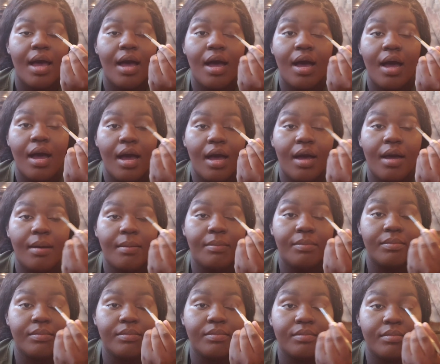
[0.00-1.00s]

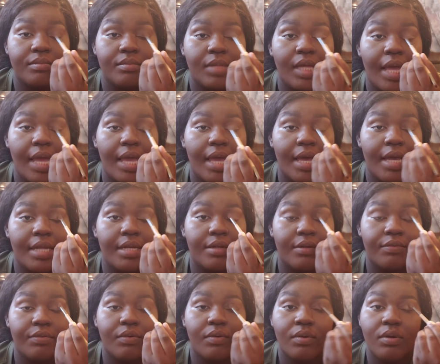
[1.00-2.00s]
And
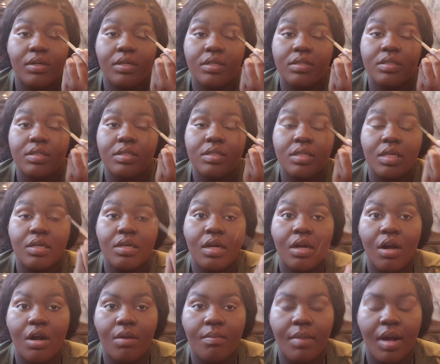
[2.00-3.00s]
of course
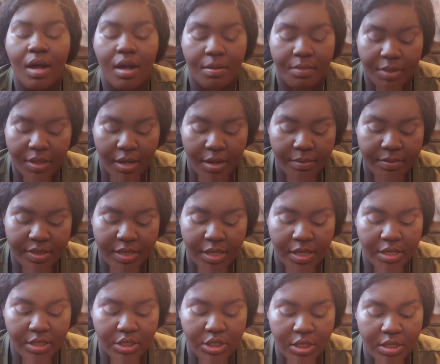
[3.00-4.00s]
her mom comes in
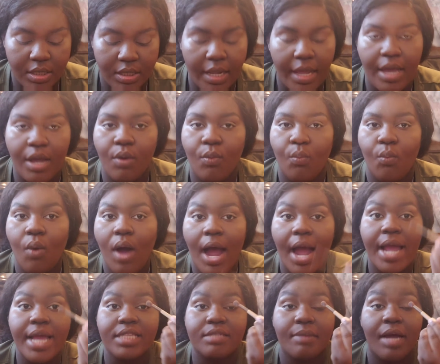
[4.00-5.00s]
and she's like,
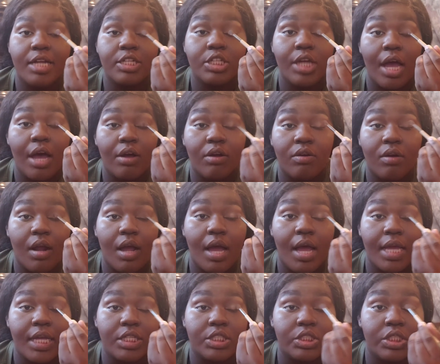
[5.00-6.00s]
why is my child
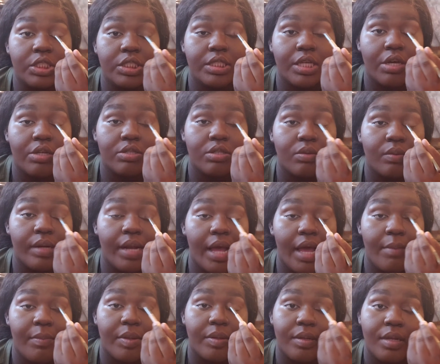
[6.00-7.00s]
crying? And she tells her what
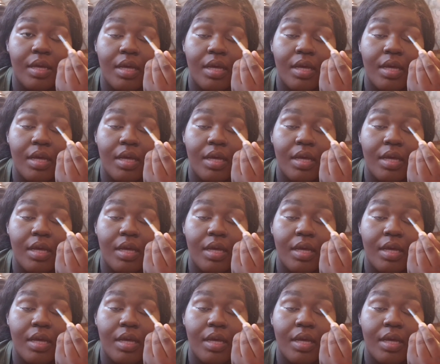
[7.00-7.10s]
happened.